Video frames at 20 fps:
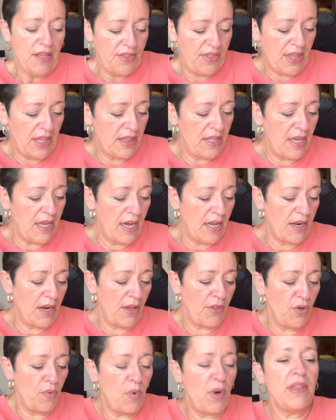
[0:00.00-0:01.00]
Then
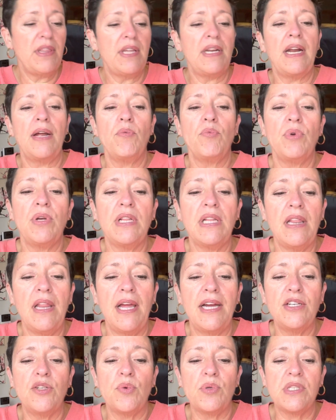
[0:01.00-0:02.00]
another one that I really
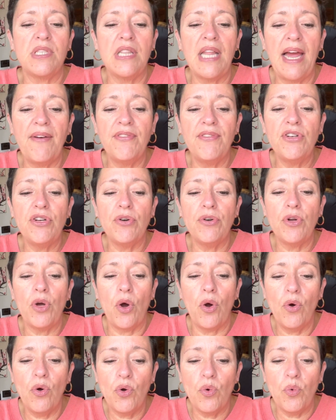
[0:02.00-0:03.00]
liked was lavender and
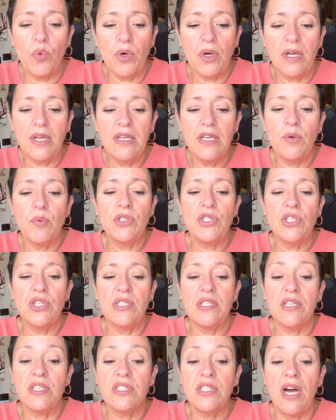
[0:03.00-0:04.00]
oak wood, which
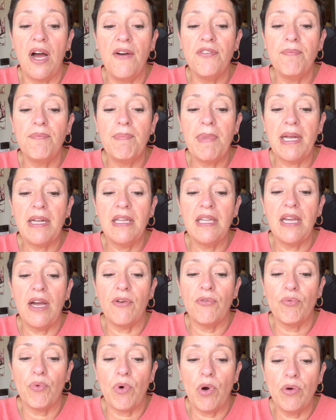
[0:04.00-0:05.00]
is a soft medley
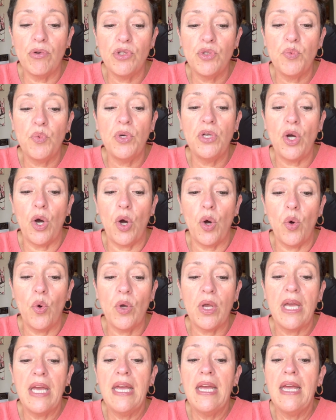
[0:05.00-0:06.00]
of rosewood,
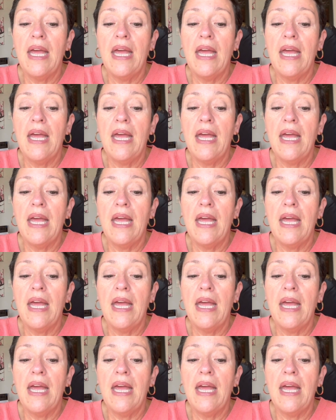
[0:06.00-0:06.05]
oak,